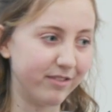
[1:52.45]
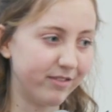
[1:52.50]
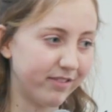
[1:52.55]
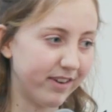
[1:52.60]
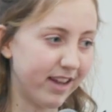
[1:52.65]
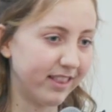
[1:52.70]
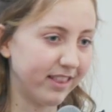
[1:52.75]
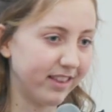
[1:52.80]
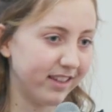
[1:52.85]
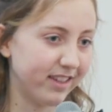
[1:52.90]
and
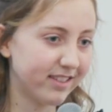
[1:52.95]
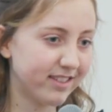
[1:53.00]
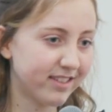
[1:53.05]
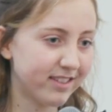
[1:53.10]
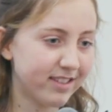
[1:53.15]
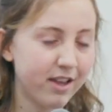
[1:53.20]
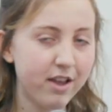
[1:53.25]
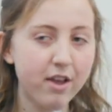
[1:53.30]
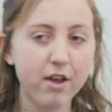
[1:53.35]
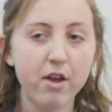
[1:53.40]

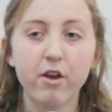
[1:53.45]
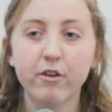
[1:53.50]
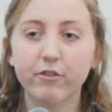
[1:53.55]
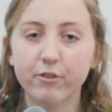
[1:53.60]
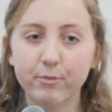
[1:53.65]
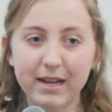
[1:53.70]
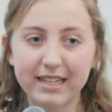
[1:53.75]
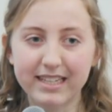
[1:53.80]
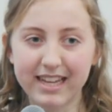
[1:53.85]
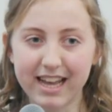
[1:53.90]
friendless.
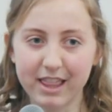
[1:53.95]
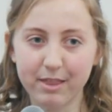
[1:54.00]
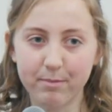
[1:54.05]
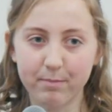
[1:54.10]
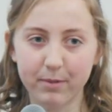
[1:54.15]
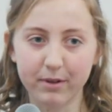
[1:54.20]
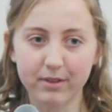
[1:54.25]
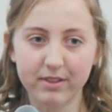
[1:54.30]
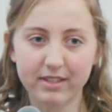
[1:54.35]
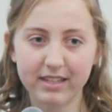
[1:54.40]
For my 10th
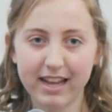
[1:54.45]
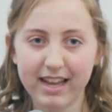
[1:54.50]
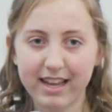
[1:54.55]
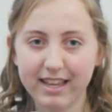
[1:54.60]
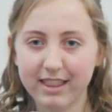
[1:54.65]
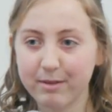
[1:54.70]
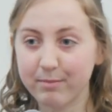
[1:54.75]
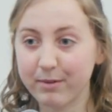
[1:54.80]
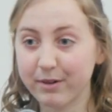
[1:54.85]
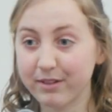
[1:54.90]

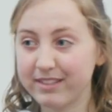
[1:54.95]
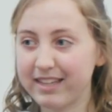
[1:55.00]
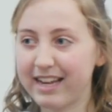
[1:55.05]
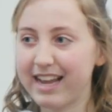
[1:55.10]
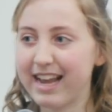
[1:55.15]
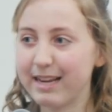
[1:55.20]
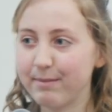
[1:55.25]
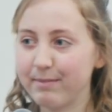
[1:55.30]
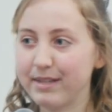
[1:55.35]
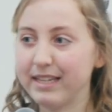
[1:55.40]
birthday, the birthday
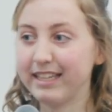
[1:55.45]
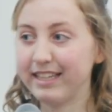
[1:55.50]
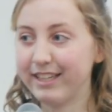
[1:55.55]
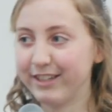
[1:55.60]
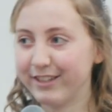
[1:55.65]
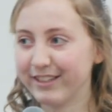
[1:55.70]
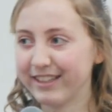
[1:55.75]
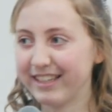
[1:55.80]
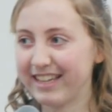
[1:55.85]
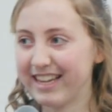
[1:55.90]
I'd been
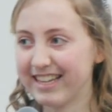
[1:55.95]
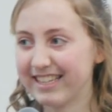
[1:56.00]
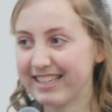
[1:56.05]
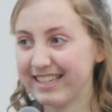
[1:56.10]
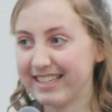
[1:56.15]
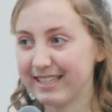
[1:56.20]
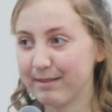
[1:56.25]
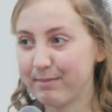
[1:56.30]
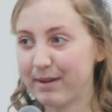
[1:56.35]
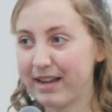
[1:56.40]
eagerly
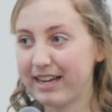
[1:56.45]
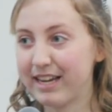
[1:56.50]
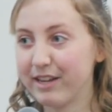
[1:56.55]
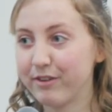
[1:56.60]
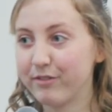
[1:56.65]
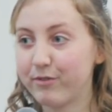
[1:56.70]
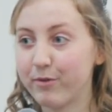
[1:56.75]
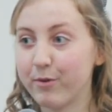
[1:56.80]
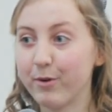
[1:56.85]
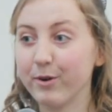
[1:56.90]

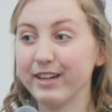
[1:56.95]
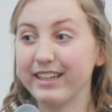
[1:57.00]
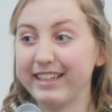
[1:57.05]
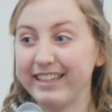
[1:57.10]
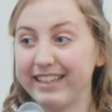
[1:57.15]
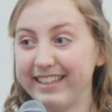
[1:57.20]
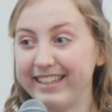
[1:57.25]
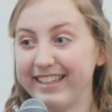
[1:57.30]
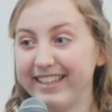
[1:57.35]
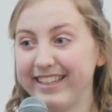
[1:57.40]
anticipating for
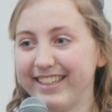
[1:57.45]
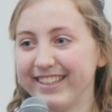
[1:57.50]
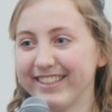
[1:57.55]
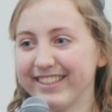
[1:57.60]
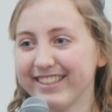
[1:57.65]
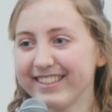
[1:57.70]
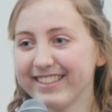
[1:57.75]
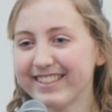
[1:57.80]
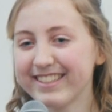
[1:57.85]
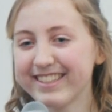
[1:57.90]

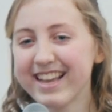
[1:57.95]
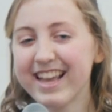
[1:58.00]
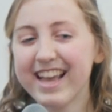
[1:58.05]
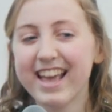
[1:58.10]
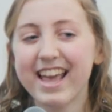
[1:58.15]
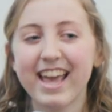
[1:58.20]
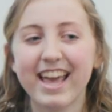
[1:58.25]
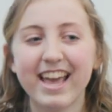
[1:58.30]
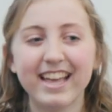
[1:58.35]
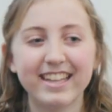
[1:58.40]
years,
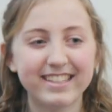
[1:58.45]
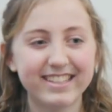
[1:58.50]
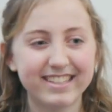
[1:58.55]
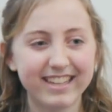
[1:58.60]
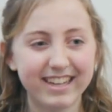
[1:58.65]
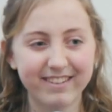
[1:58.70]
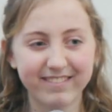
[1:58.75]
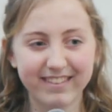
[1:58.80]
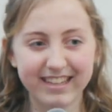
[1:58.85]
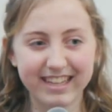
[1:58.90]

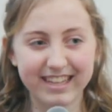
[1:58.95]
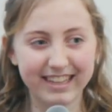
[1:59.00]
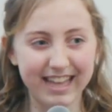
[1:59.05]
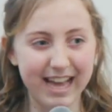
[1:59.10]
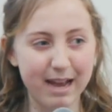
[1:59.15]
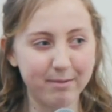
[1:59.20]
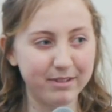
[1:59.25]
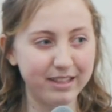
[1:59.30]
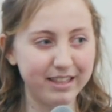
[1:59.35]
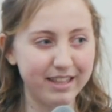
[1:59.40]
instead of the
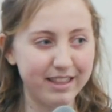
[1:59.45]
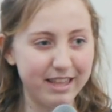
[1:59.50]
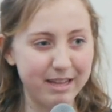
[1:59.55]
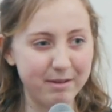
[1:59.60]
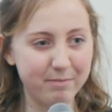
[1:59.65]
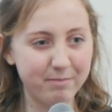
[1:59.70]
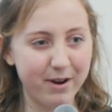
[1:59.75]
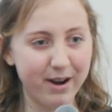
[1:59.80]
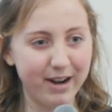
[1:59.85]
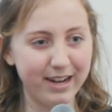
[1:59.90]
elaborately
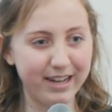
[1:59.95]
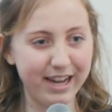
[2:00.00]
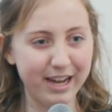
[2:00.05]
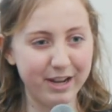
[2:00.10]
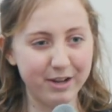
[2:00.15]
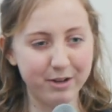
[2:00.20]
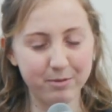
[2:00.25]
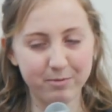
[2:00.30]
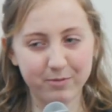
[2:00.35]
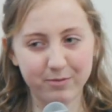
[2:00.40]
themed party I
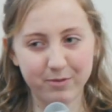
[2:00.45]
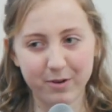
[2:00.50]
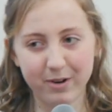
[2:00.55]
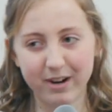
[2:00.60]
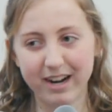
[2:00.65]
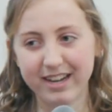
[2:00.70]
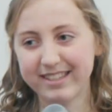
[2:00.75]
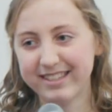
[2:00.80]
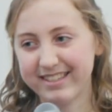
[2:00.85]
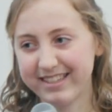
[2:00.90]
hoped for,
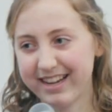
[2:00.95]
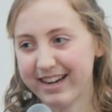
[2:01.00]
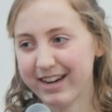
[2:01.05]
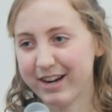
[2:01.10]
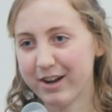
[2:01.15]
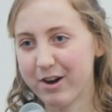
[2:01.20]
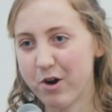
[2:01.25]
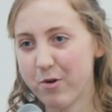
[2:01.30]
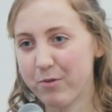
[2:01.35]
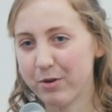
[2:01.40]
I stayed
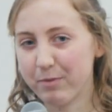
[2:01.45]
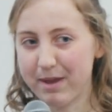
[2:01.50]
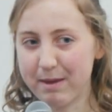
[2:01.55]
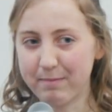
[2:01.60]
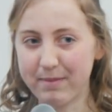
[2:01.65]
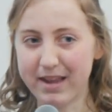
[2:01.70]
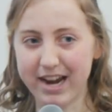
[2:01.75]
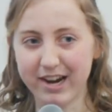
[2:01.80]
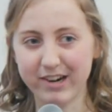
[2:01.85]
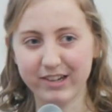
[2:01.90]
at home with my
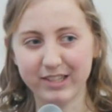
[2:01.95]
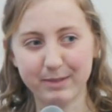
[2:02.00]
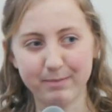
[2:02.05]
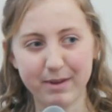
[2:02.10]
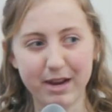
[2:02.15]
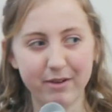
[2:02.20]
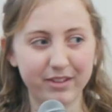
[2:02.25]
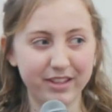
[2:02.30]
parents, my